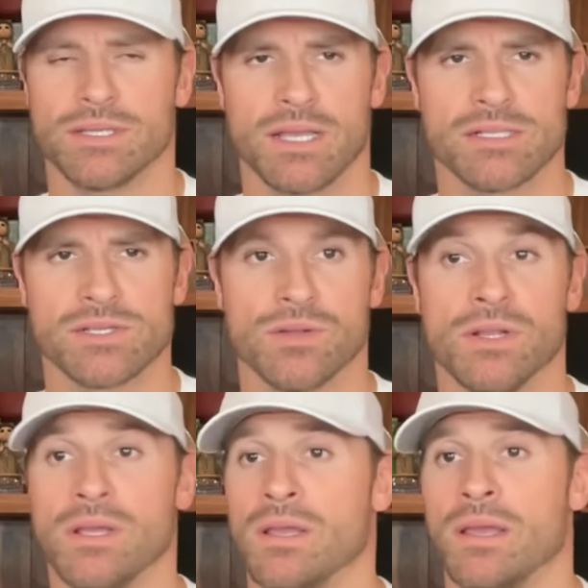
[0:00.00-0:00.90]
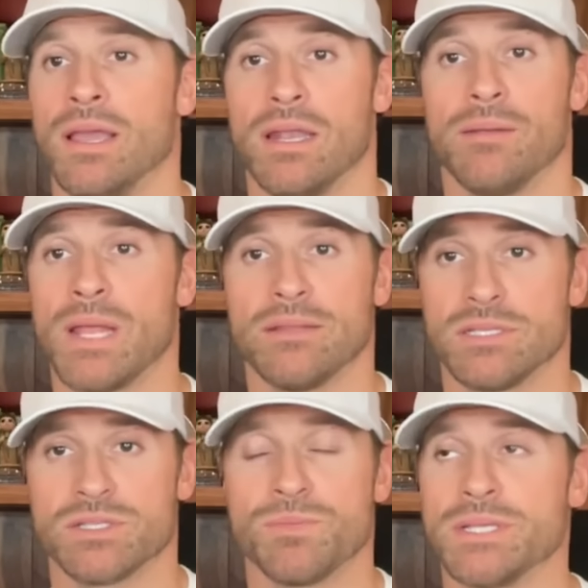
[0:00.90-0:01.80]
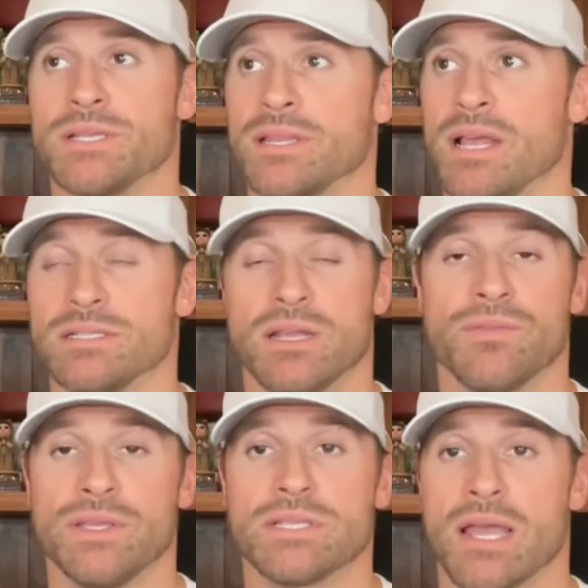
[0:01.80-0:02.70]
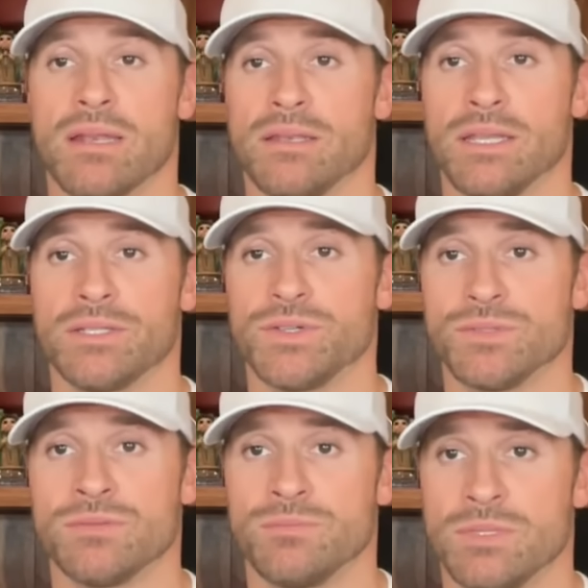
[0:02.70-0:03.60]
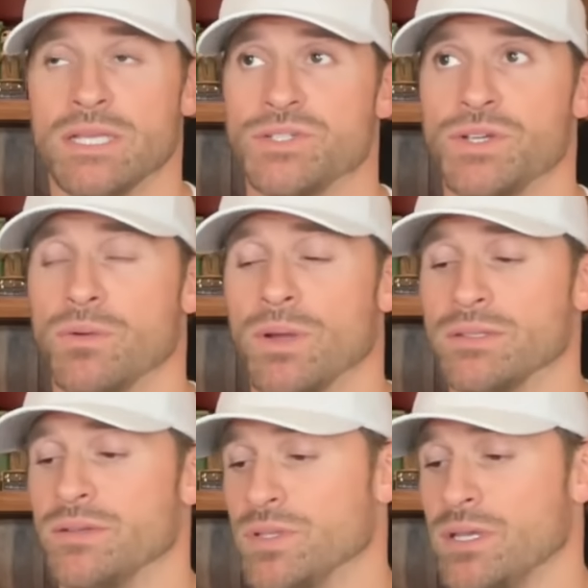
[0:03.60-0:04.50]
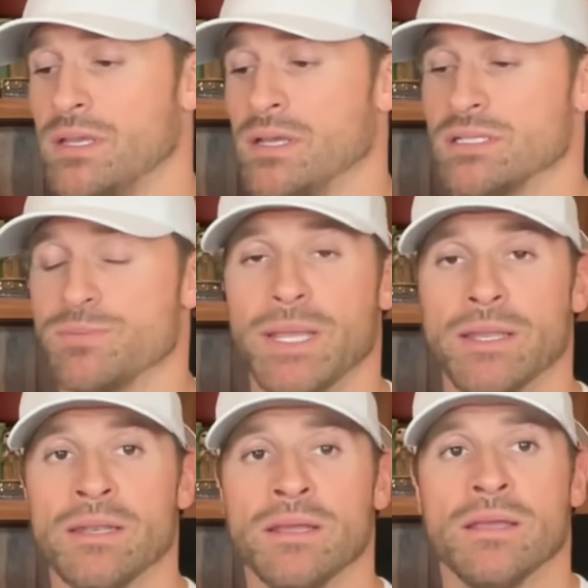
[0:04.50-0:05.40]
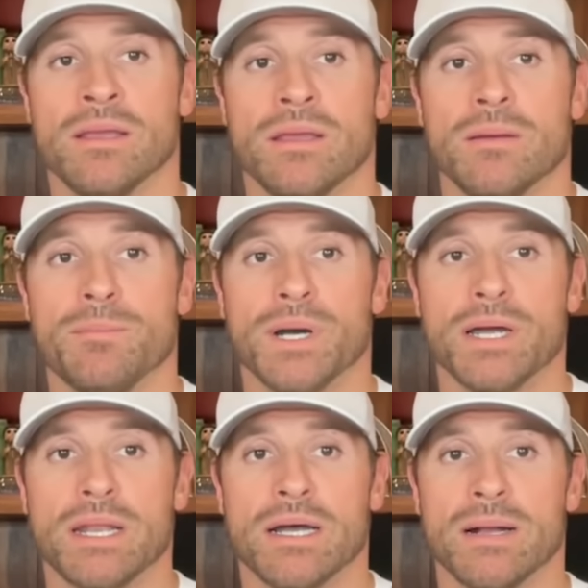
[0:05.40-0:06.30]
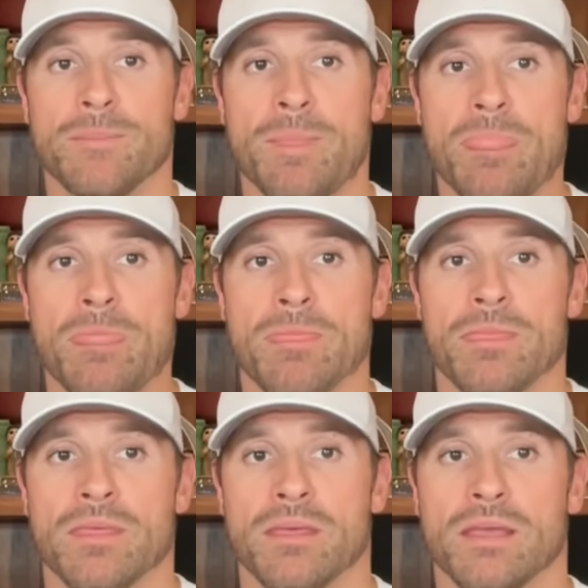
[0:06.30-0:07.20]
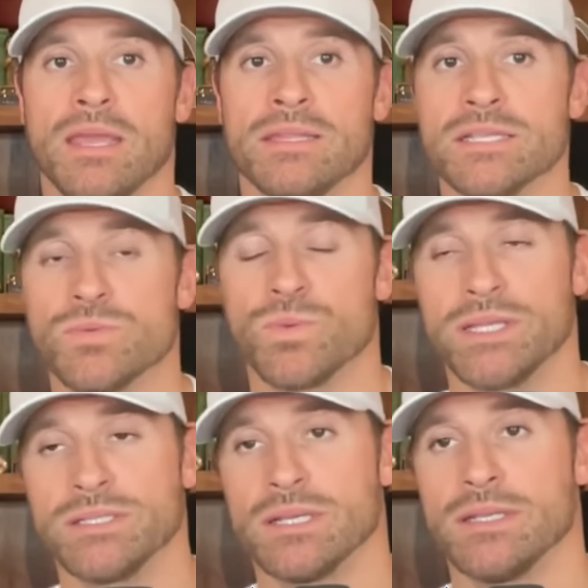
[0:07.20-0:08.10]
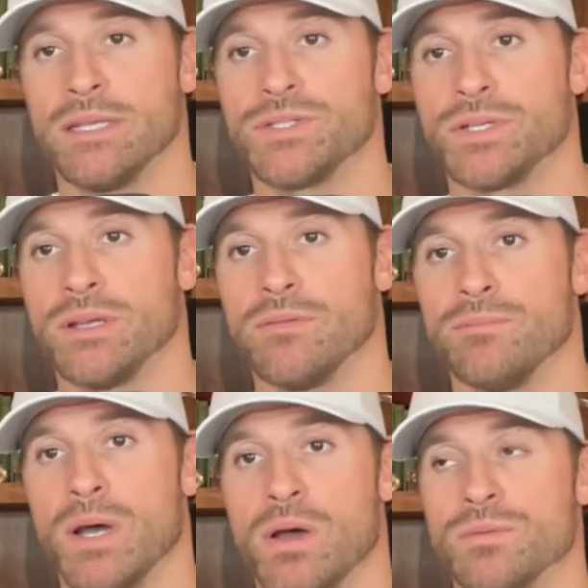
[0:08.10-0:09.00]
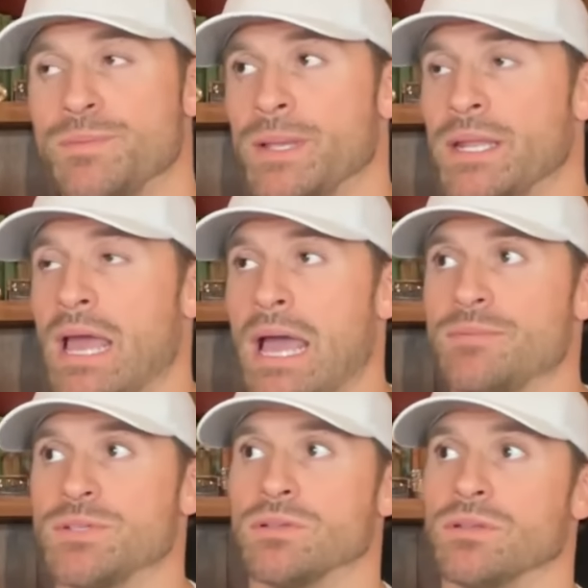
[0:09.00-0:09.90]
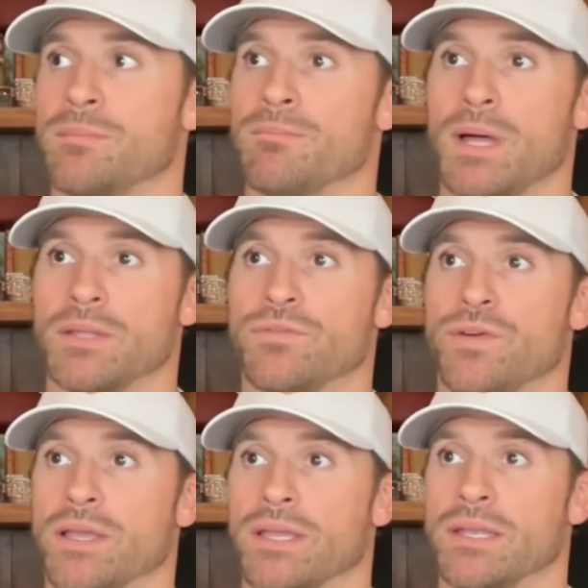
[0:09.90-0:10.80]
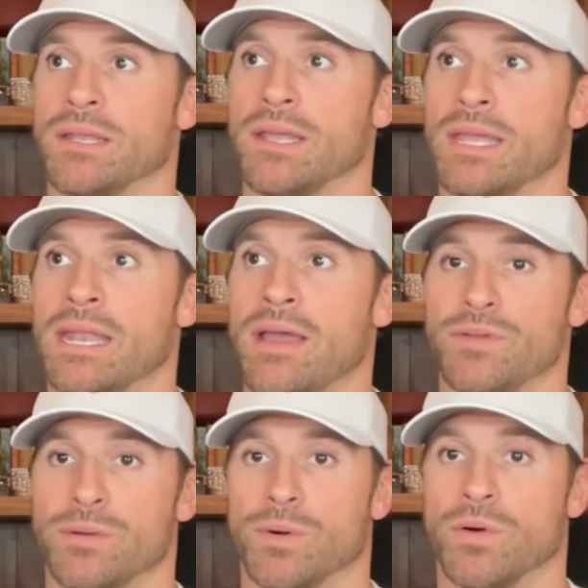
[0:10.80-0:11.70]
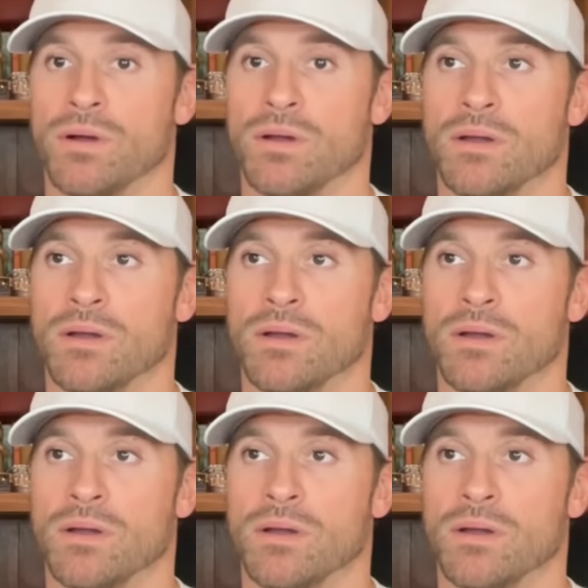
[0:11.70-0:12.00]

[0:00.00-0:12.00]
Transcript: in the end zone, and I'm not dismissing that stuff. He's had issues this year, relatively uh, speaking, but um, in this week's edition of Mahomes being absolutely motherfucking inevitable,